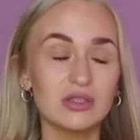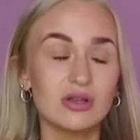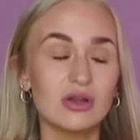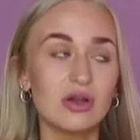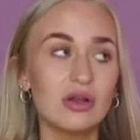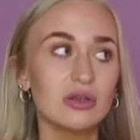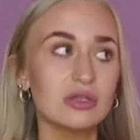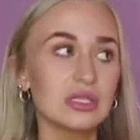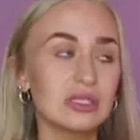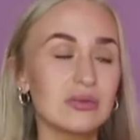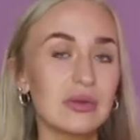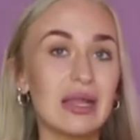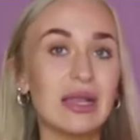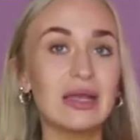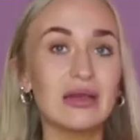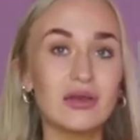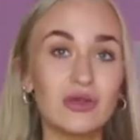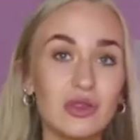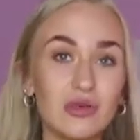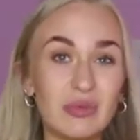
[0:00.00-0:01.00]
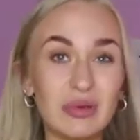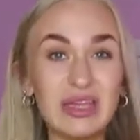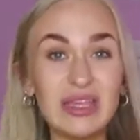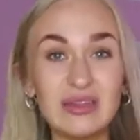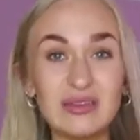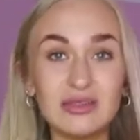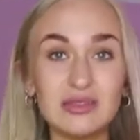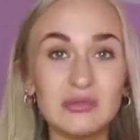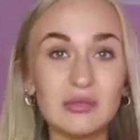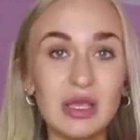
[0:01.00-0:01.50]
on holiday as well, like on the
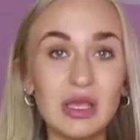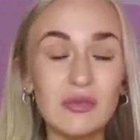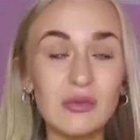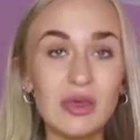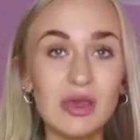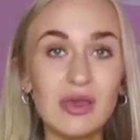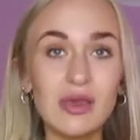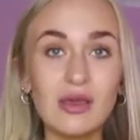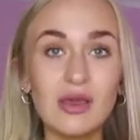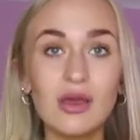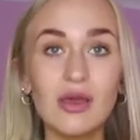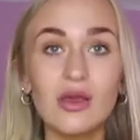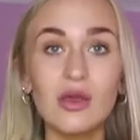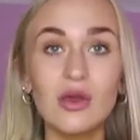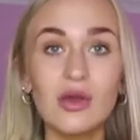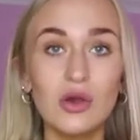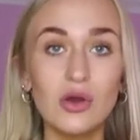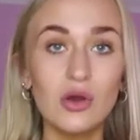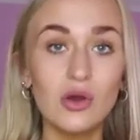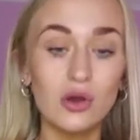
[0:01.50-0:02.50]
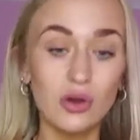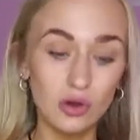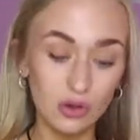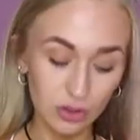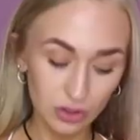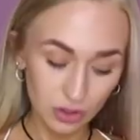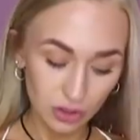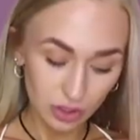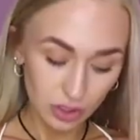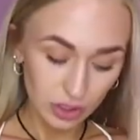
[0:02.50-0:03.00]
beach maybe.
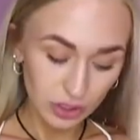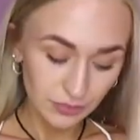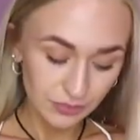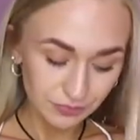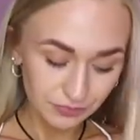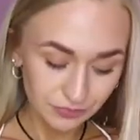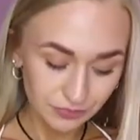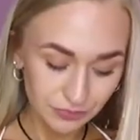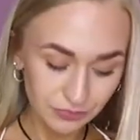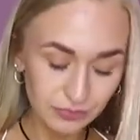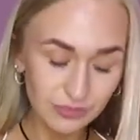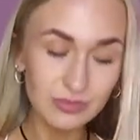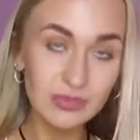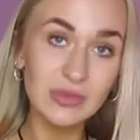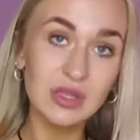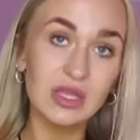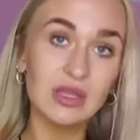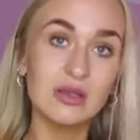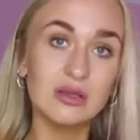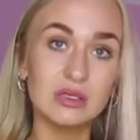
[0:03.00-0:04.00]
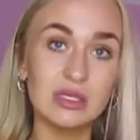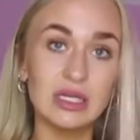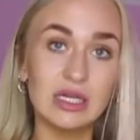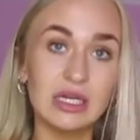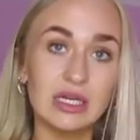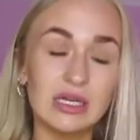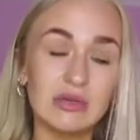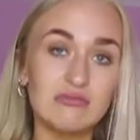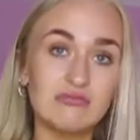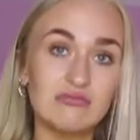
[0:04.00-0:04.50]
Or,
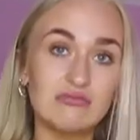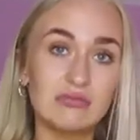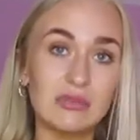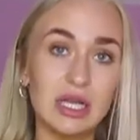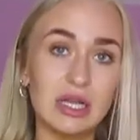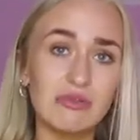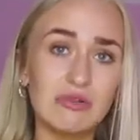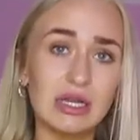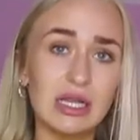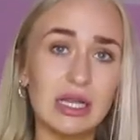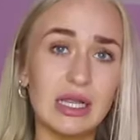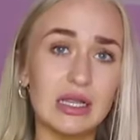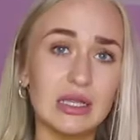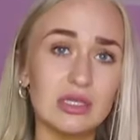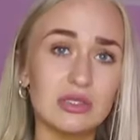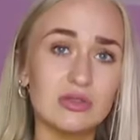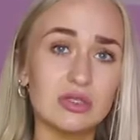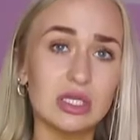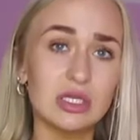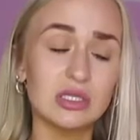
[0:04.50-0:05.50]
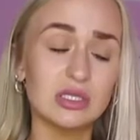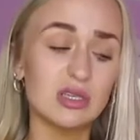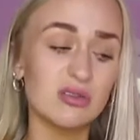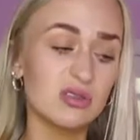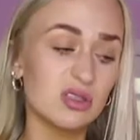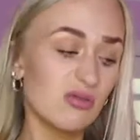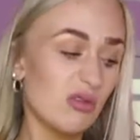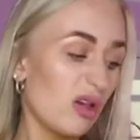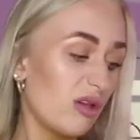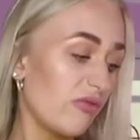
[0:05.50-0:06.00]
yeah, I really like this dress though,
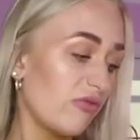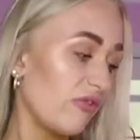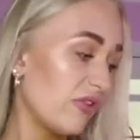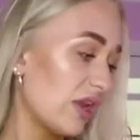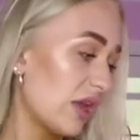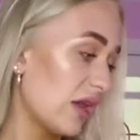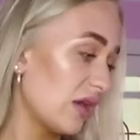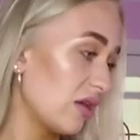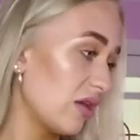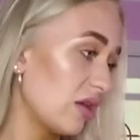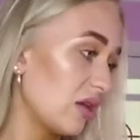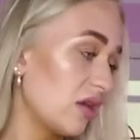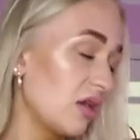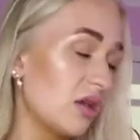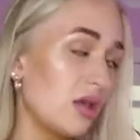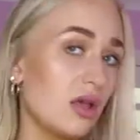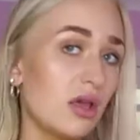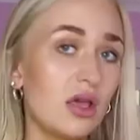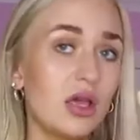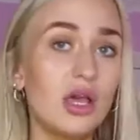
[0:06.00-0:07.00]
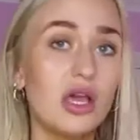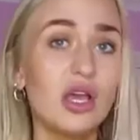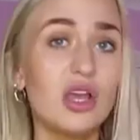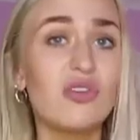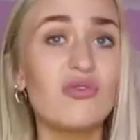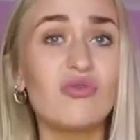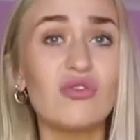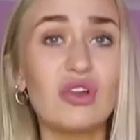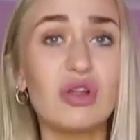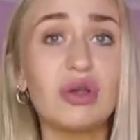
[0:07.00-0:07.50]
so hopefully,
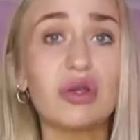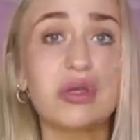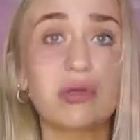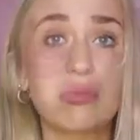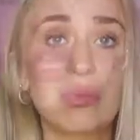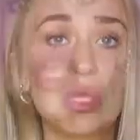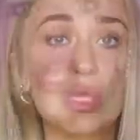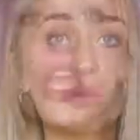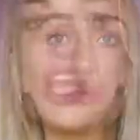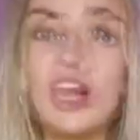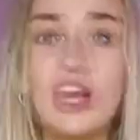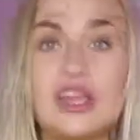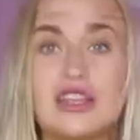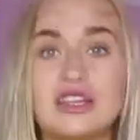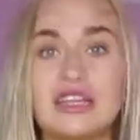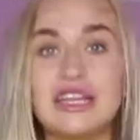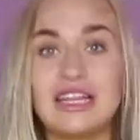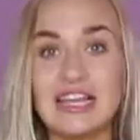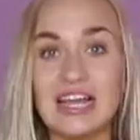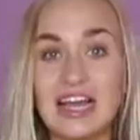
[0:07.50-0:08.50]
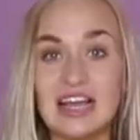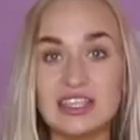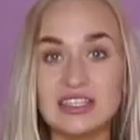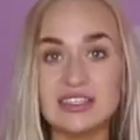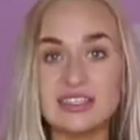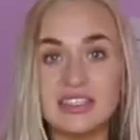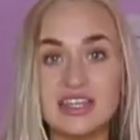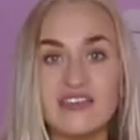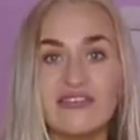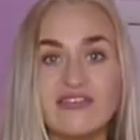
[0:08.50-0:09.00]
hopefully I can make it work. The
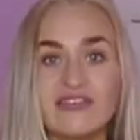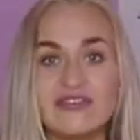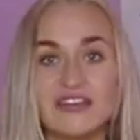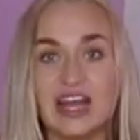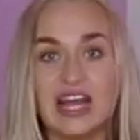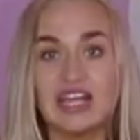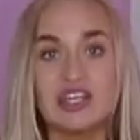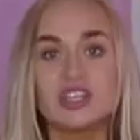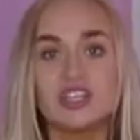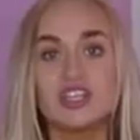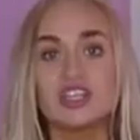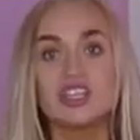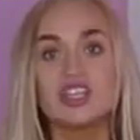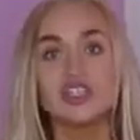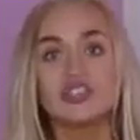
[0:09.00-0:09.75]
last and final